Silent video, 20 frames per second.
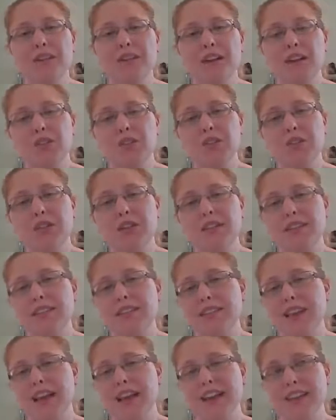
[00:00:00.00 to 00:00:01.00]
countries
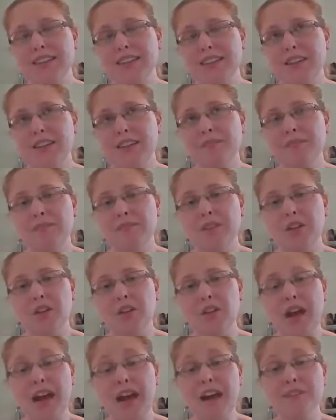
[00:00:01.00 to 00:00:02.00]
that
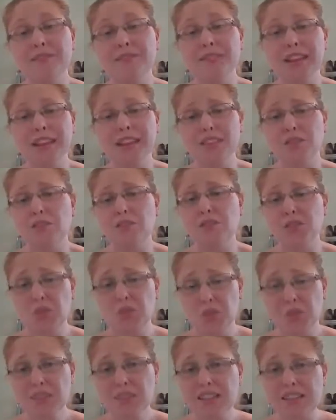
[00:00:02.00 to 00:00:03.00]
have less
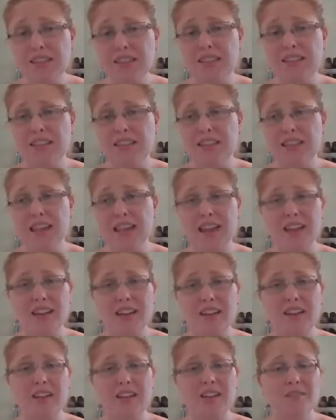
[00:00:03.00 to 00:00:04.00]
resources
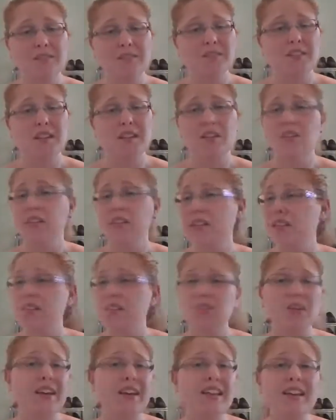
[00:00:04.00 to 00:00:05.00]
than than
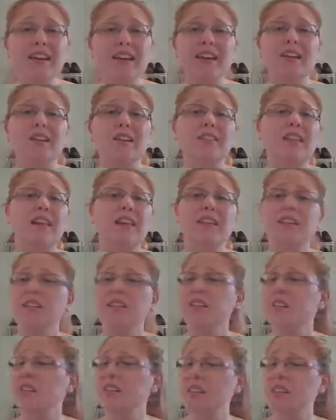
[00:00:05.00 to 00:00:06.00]
Australia, than the